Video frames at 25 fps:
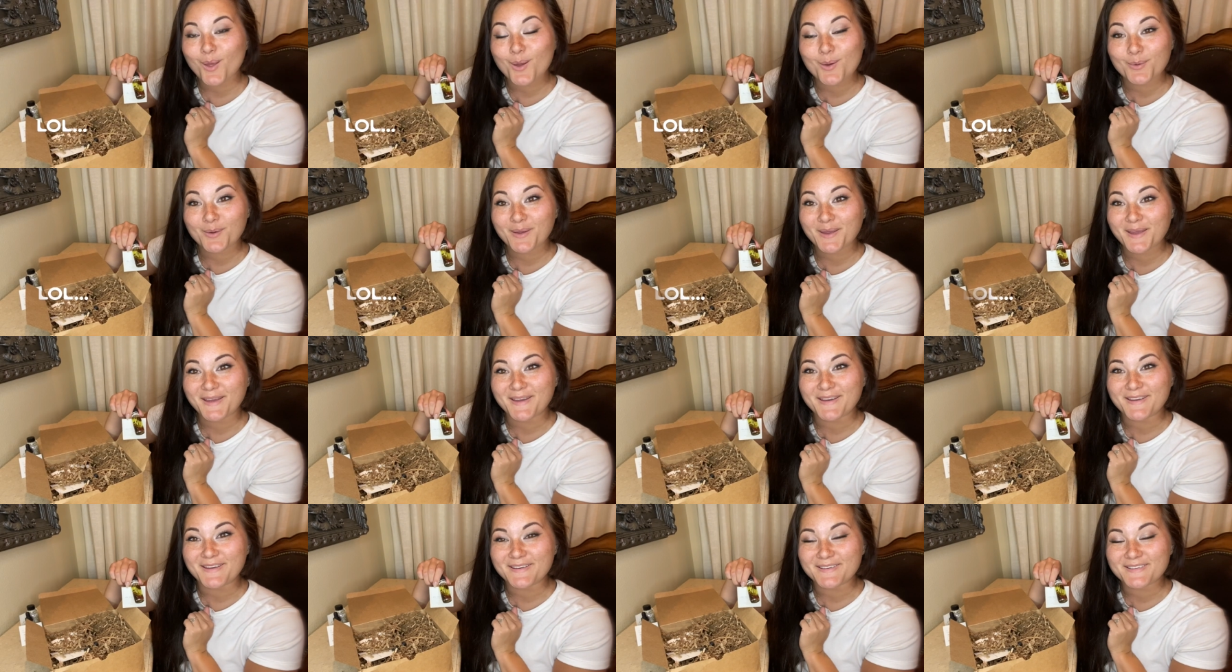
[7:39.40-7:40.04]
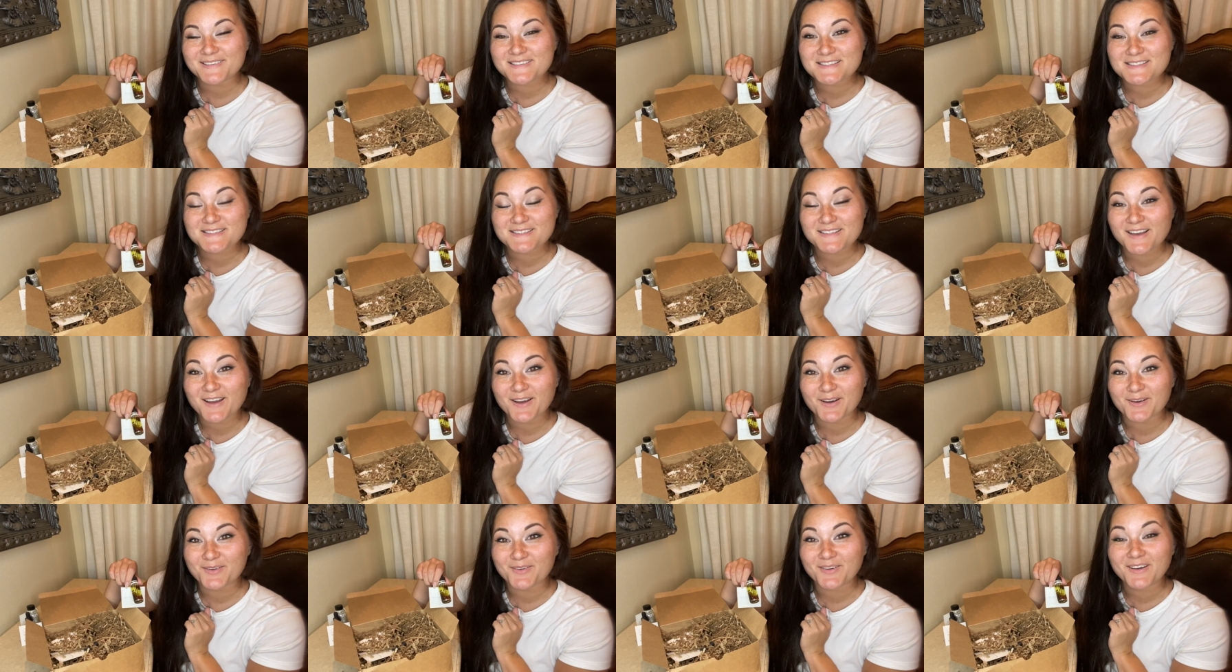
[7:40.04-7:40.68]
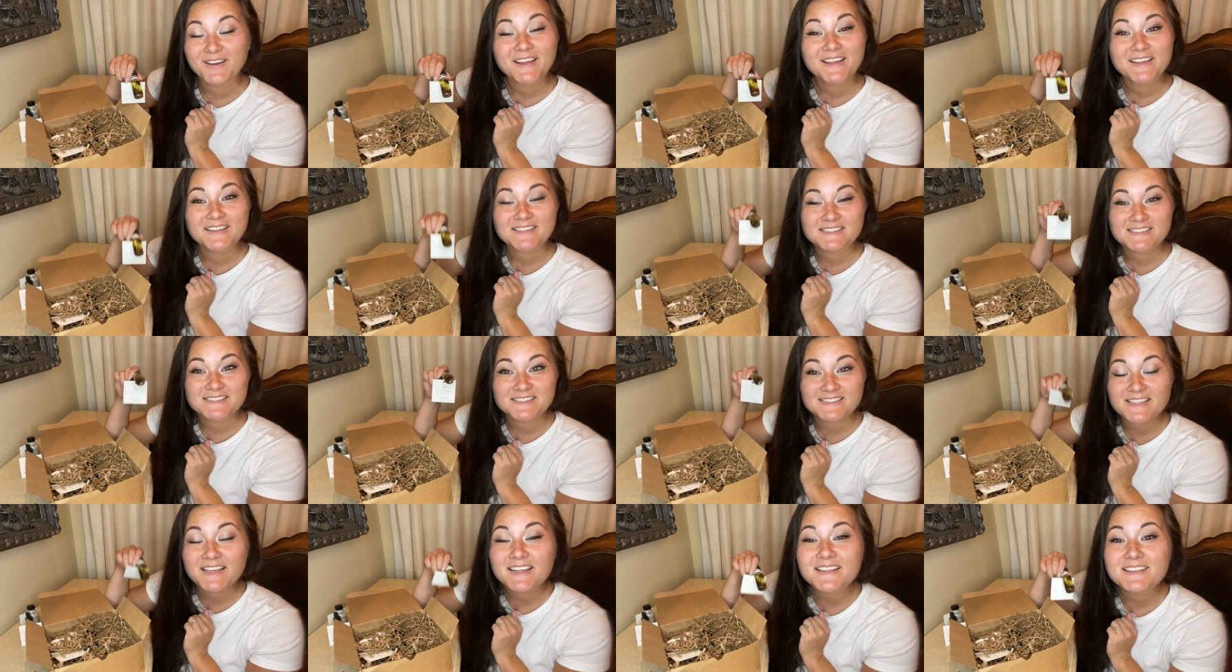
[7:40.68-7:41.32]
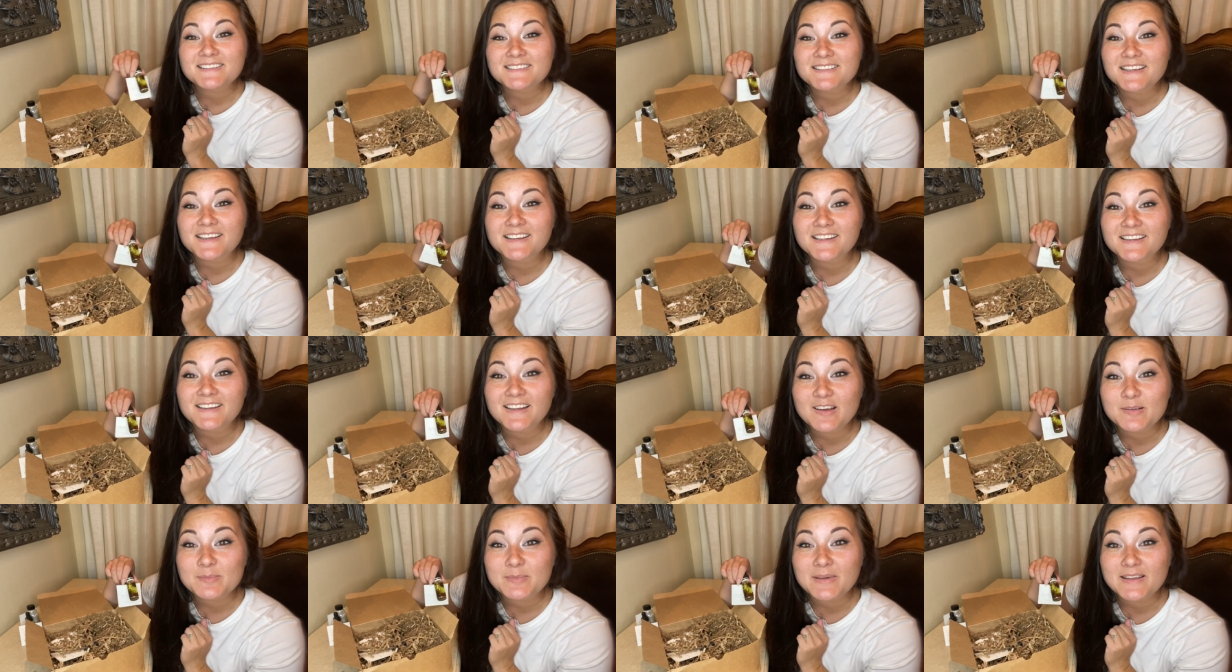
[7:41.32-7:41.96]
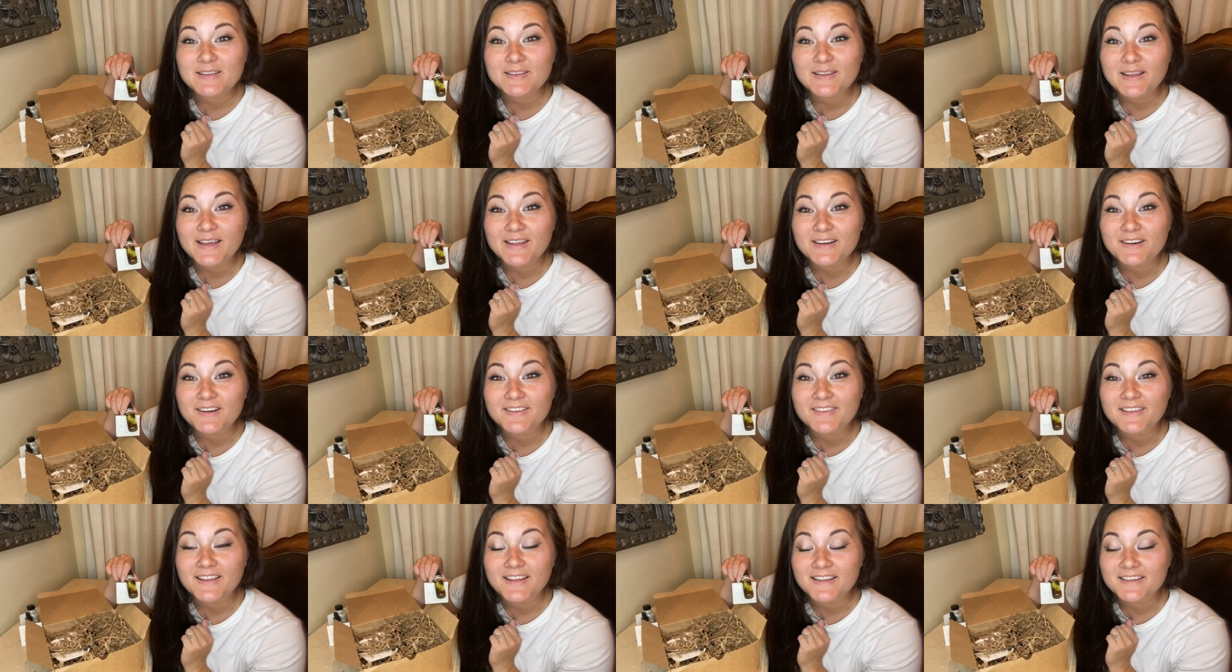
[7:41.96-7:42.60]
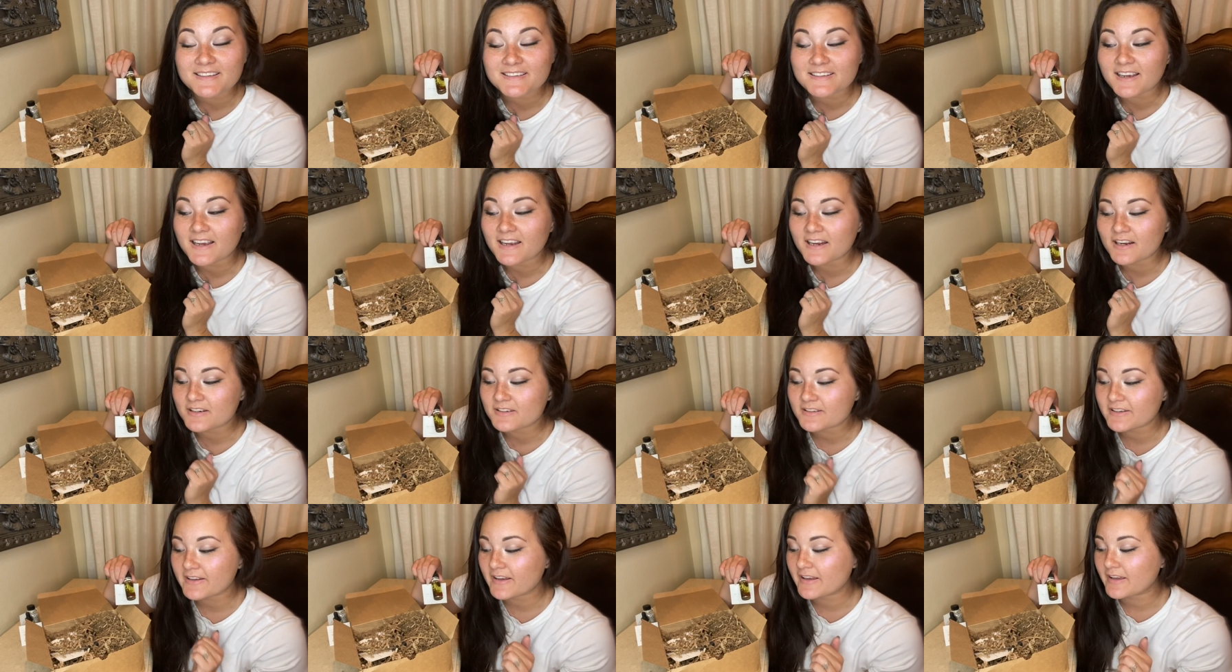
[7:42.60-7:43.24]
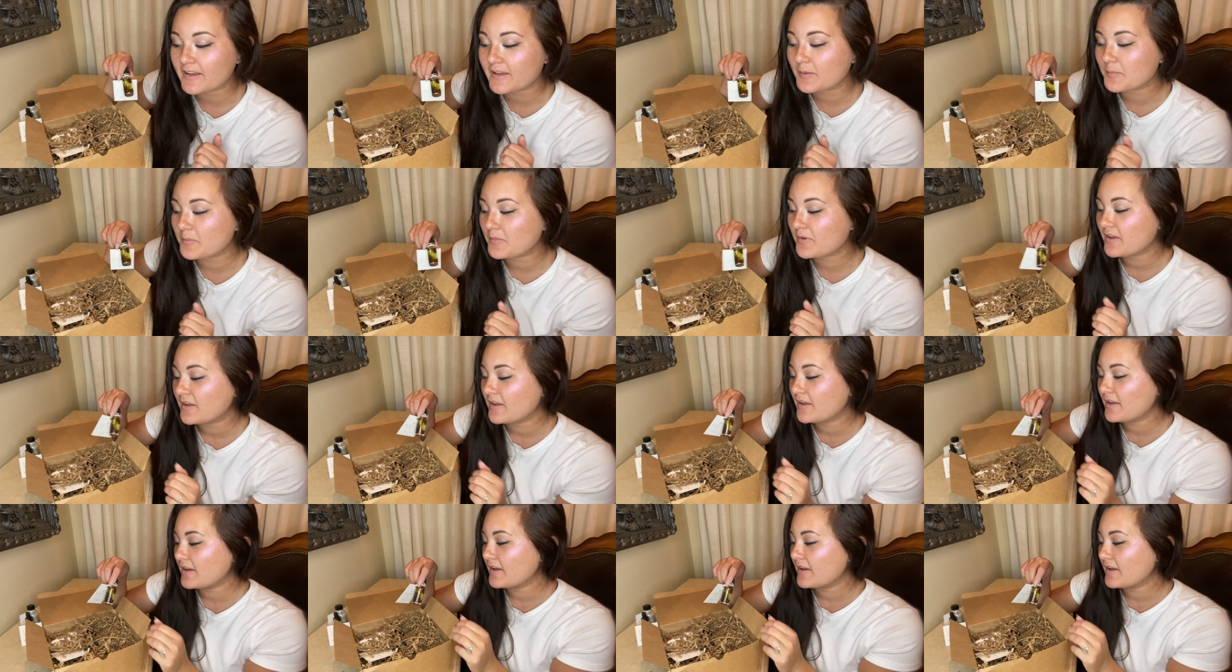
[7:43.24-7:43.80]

Okay, so since I didn't have my light on that entire time,